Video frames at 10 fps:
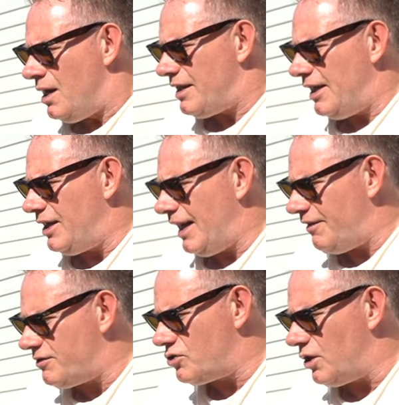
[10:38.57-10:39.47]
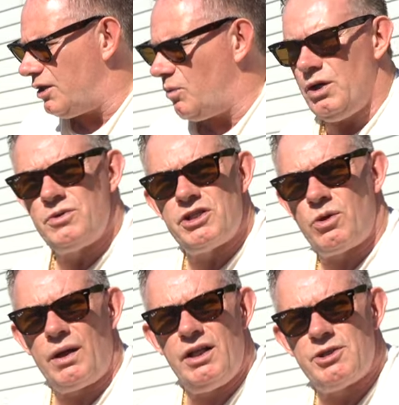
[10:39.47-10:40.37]
then you have to dry the wheels as
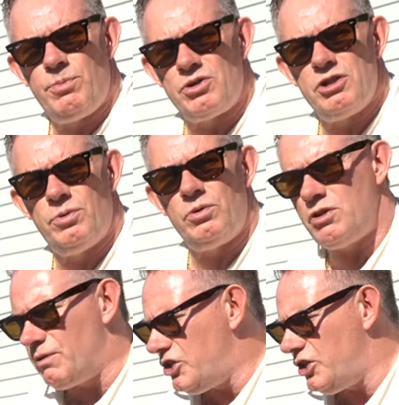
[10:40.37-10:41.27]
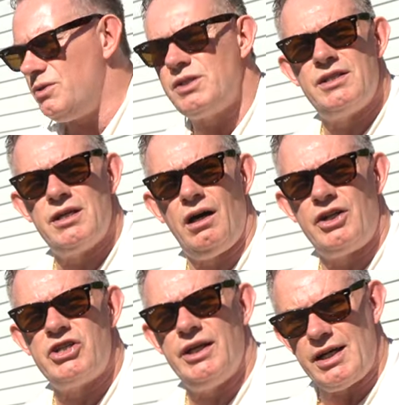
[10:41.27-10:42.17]
quickly as possible to reduce the
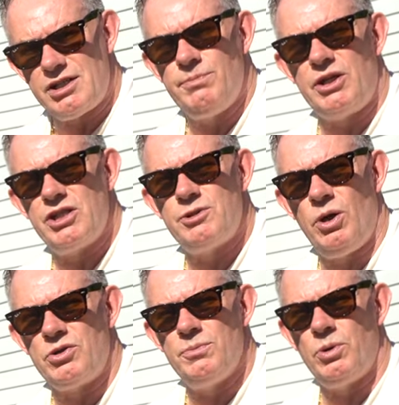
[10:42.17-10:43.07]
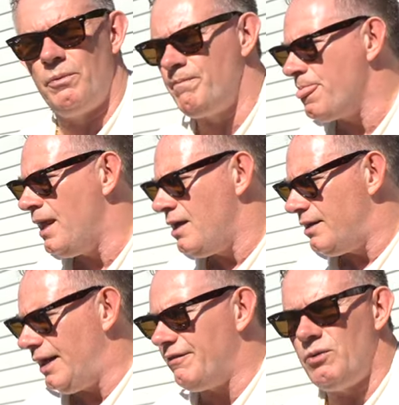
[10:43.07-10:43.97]
tarnishing as much as possible.
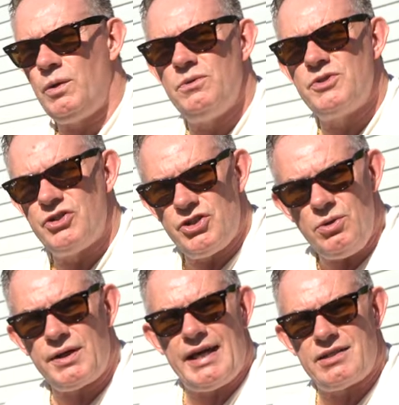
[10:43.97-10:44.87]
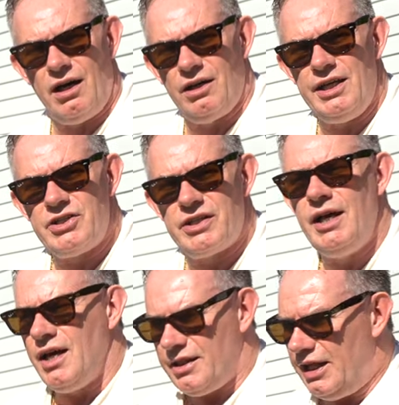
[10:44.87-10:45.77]
Now if the wheels do get tarnished,
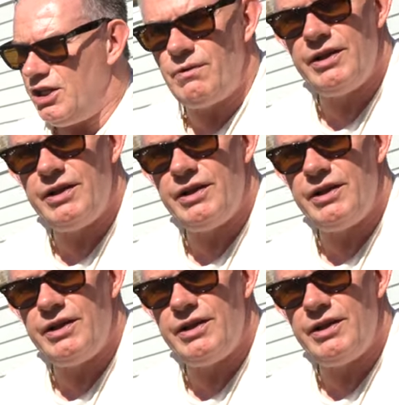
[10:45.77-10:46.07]
then you're